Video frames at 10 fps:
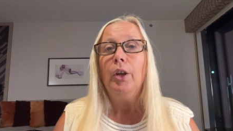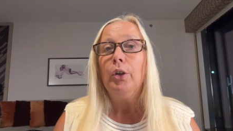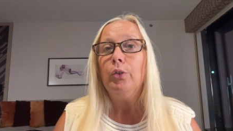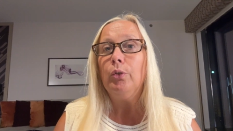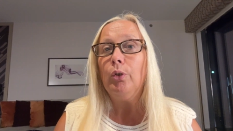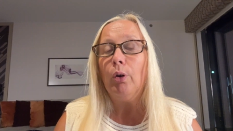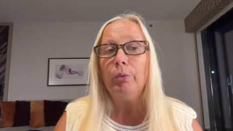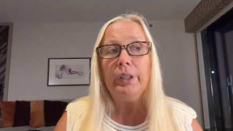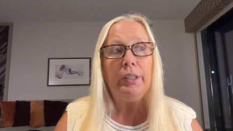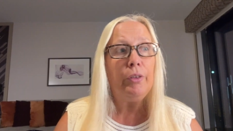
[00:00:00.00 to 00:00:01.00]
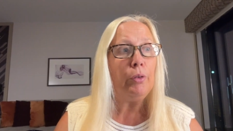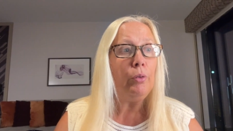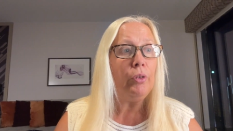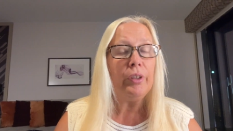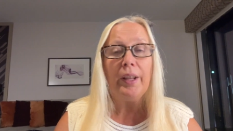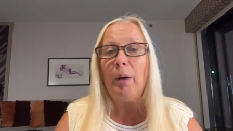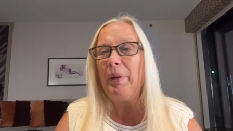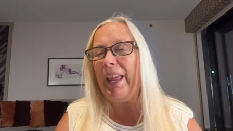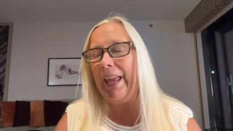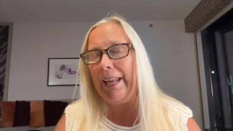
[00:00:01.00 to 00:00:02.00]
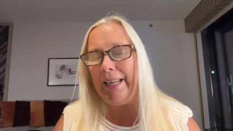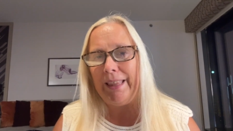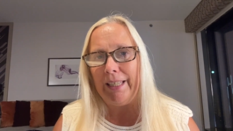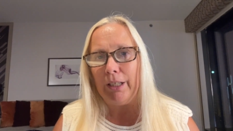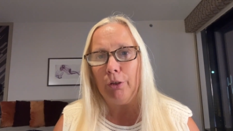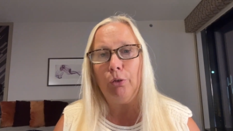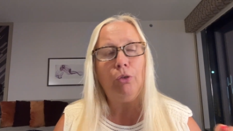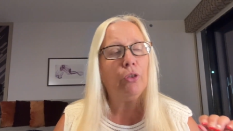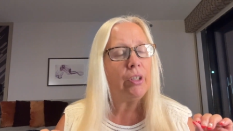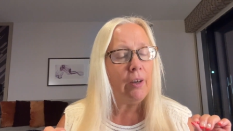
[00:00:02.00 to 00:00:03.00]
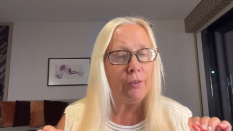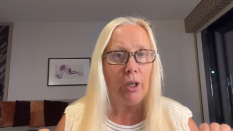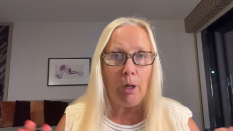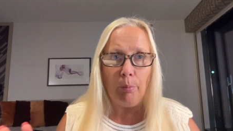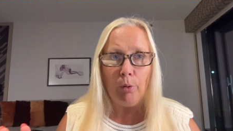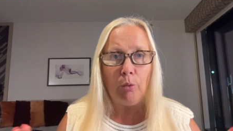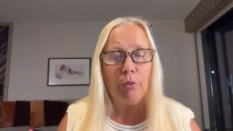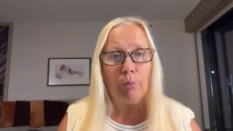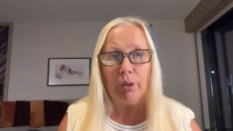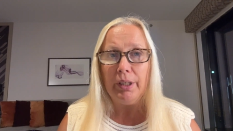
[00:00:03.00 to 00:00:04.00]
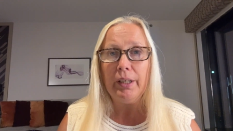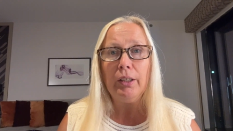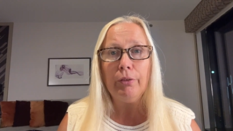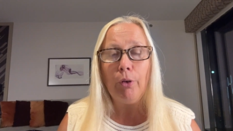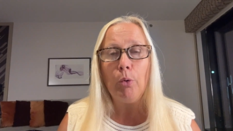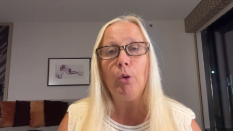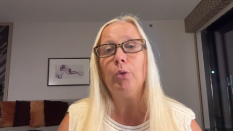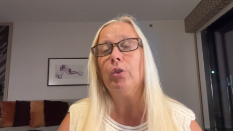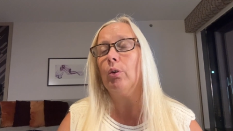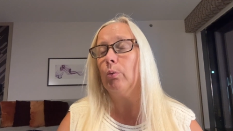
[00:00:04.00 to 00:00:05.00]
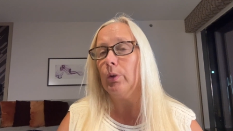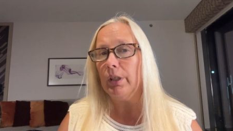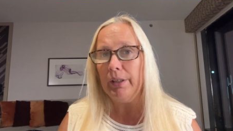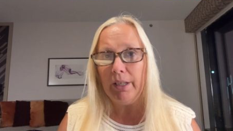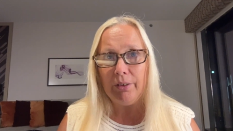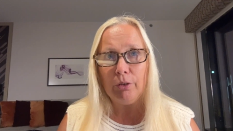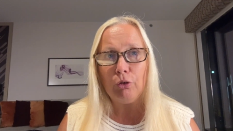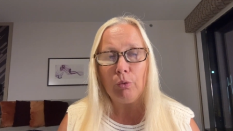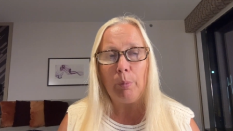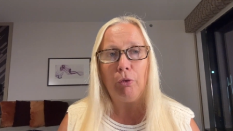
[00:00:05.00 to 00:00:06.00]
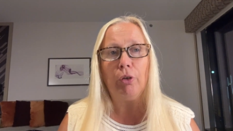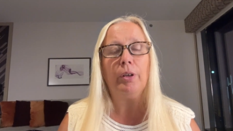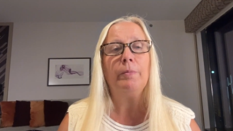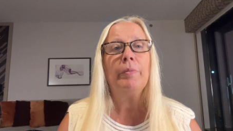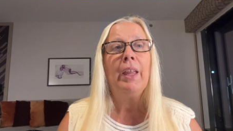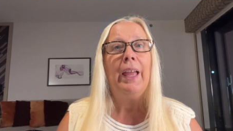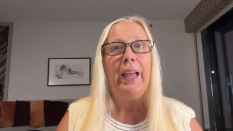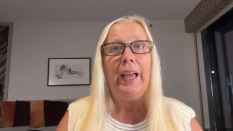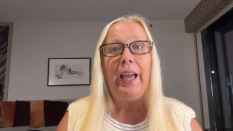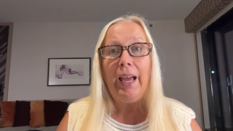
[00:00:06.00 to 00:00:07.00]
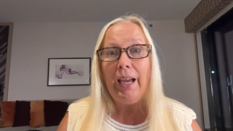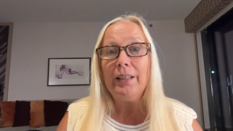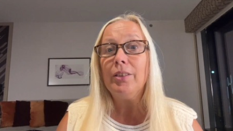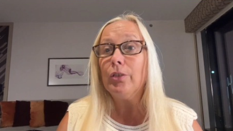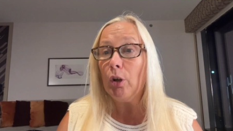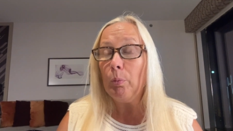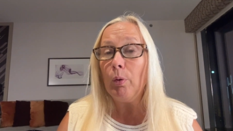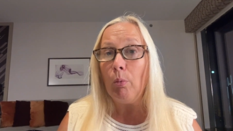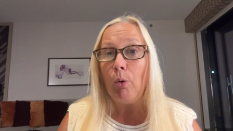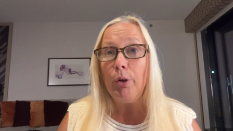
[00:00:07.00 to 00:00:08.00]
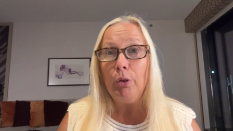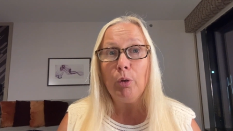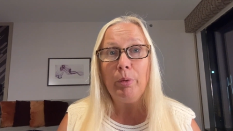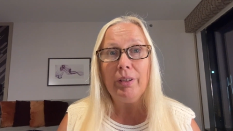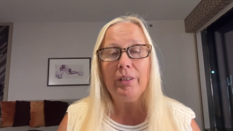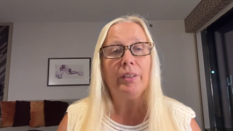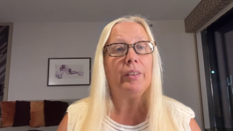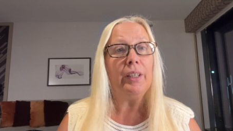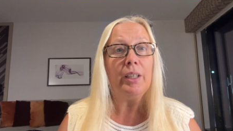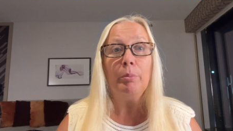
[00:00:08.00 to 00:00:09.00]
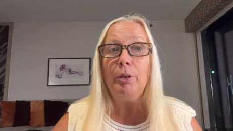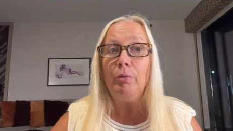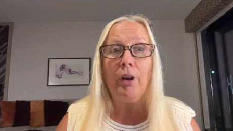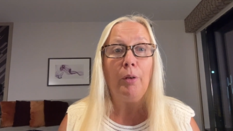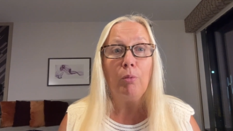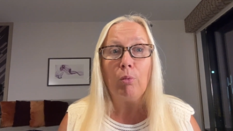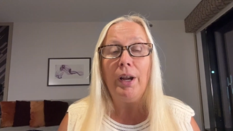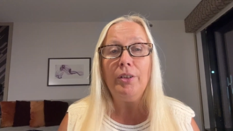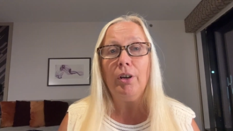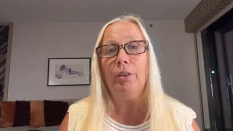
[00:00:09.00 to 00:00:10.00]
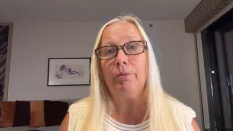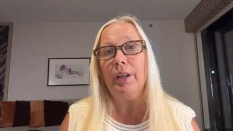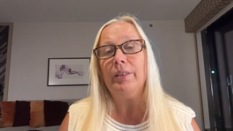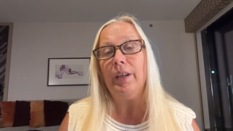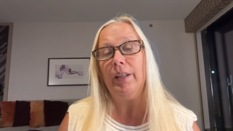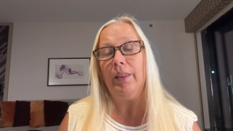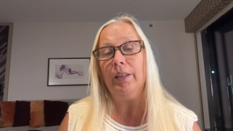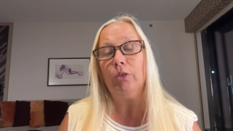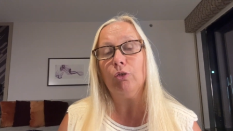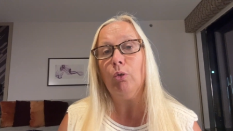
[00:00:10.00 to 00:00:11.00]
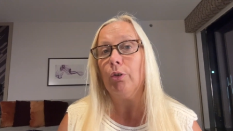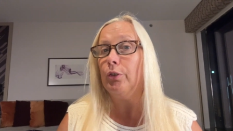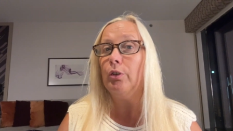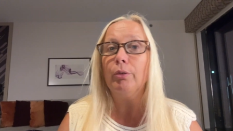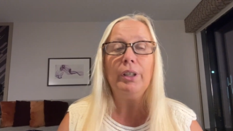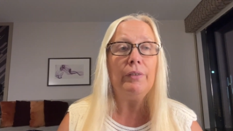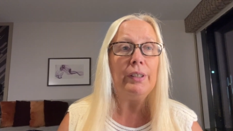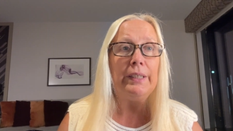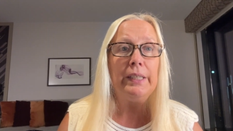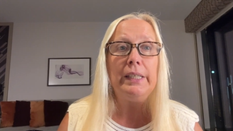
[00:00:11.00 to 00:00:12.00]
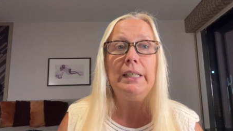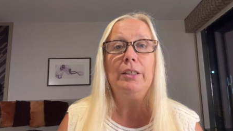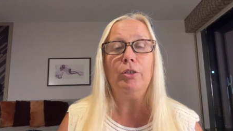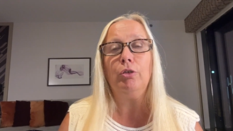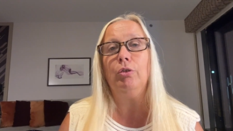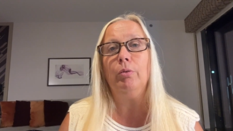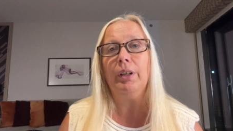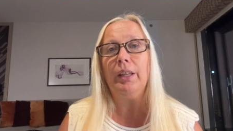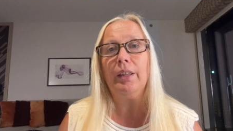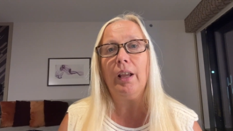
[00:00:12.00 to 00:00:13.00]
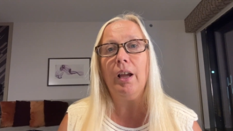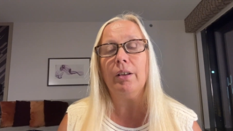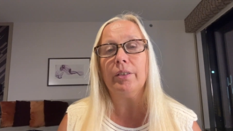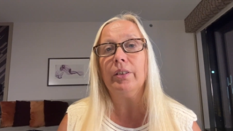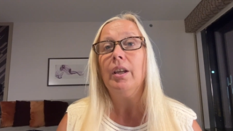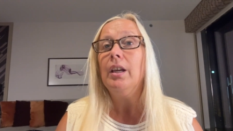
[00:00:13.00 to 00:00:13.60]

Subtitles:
You don't need to set up anything. You just have to upload really nice photos, a really nice description, and start promoting your business. It can be done right on Rent Anything Store. You don't even need to do anything else.